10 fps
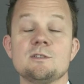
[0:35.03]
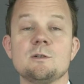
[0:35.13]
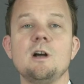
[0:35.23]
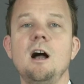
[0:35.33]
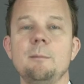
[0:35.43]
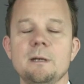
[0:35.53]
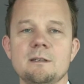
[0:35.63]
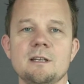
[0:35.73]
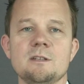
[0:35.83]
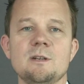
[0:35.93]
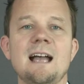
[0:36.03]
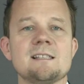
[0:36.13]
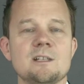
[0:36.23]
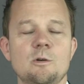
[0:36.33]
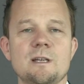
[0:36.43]
to comment and to
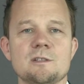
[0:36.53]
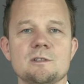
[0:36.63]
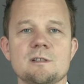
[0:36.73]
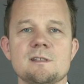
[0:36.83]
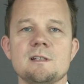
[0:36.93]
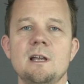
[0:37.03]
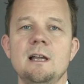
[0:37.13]
ask questions.